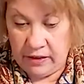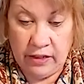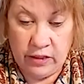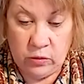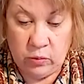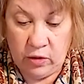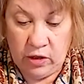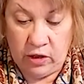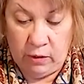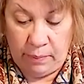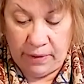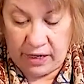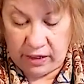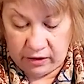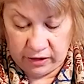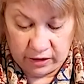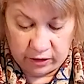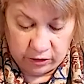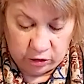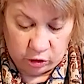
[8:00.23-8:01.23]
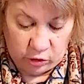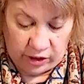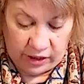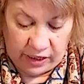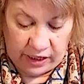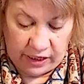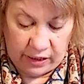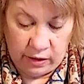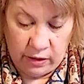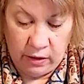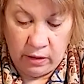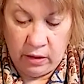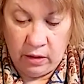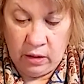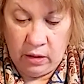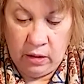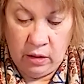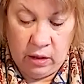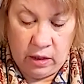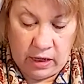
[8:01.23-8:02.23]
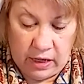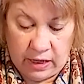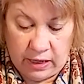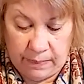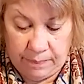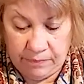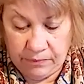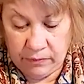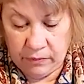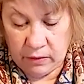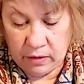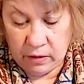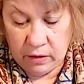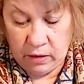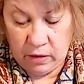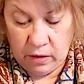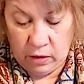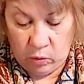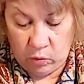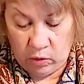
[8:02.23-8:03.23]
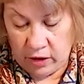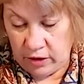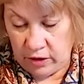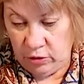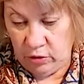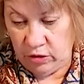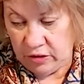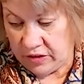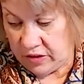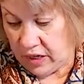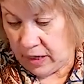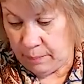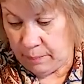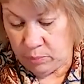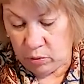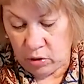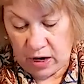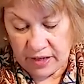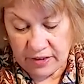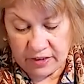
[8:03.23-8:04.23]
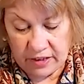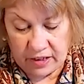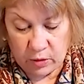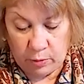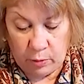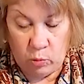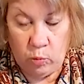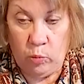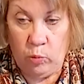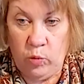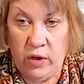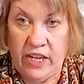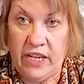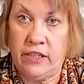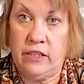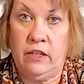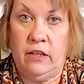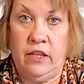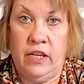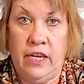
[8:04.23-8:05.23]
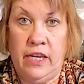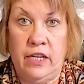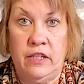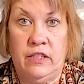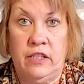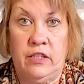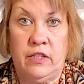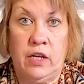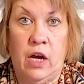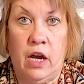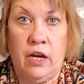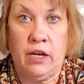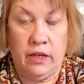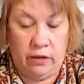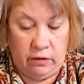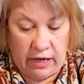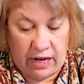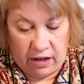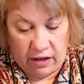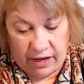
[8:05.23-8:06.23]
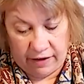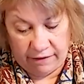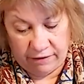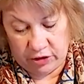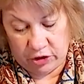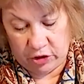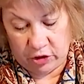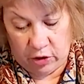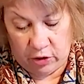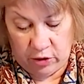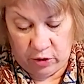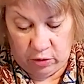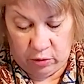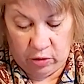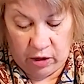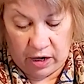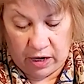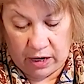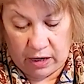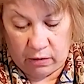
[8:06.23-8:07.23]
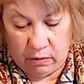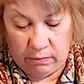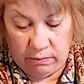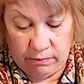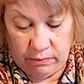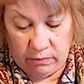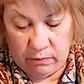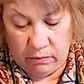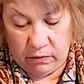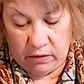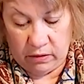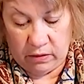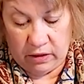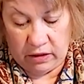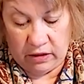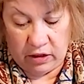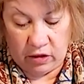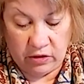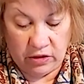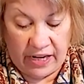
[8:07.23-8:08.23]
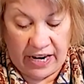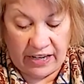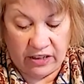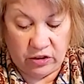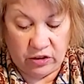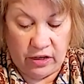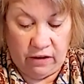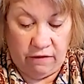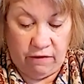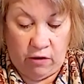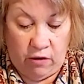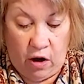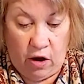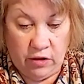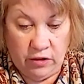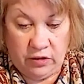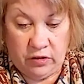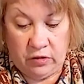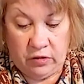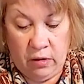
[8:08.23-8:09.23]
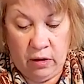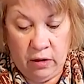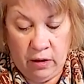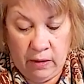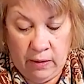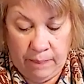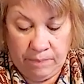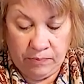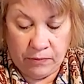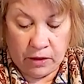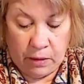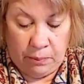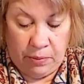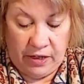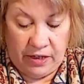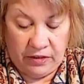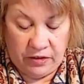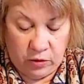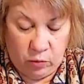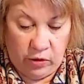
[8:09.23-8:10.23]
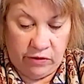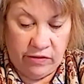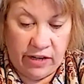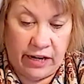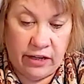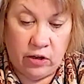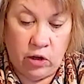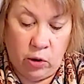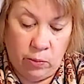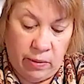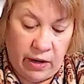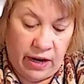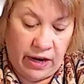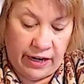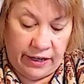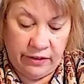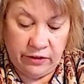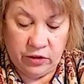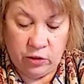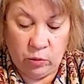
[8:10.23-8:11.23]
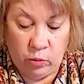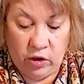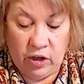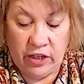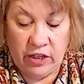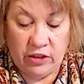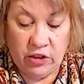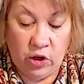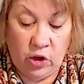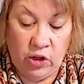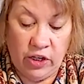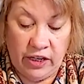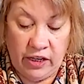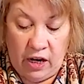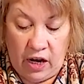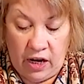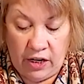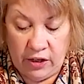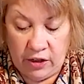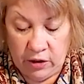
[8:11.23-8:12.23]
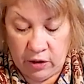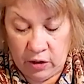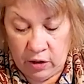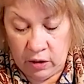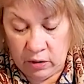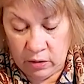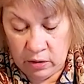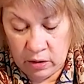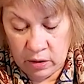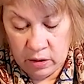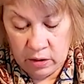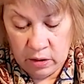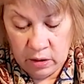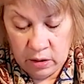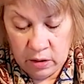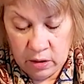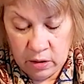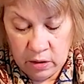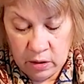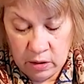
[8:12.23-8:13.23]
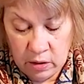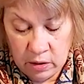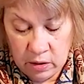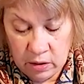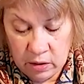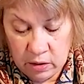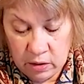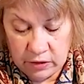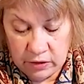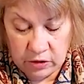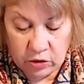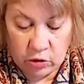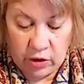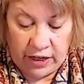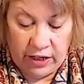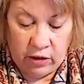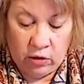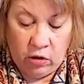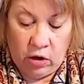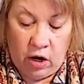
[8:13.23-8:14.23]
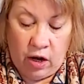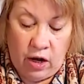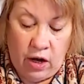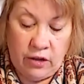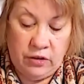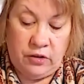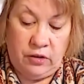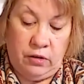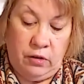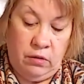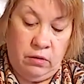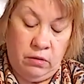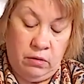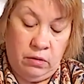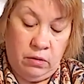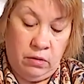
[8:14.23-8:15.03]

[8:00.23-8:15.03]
And this one will be a little tricky. We're going to do the same process, but when we get to the end to tuck it, I'll have to show you that there's actually a false piece that we've got to go behind. So we're going to turn it under, straight across,